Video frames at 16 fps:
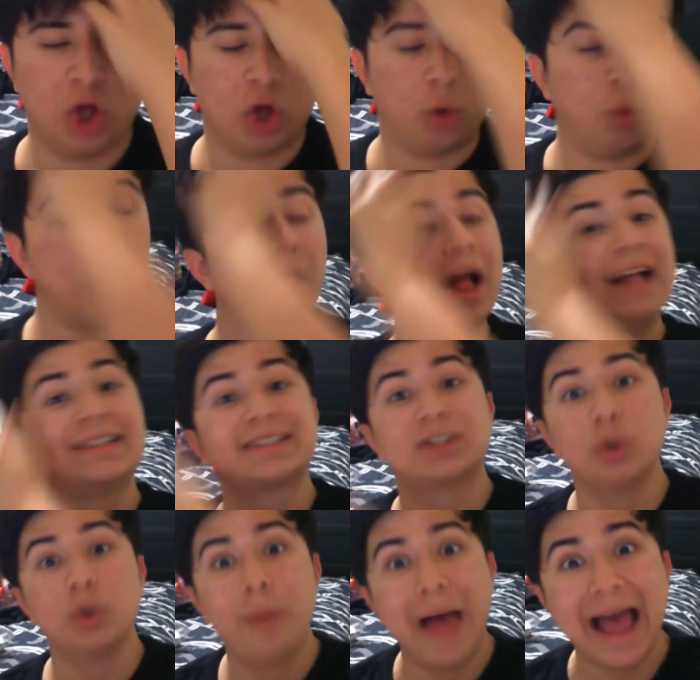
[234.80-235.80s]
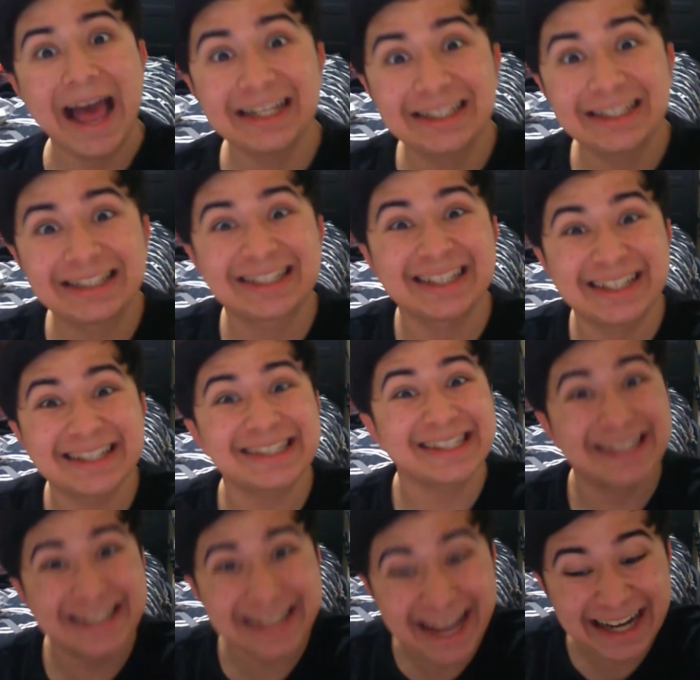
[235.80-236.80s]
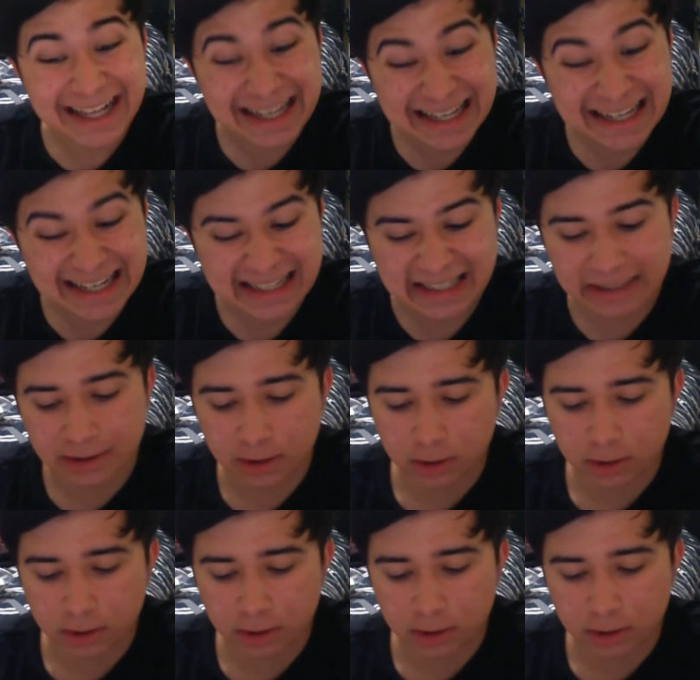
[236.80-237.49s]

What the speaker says: well, that's too bad. You should have studied.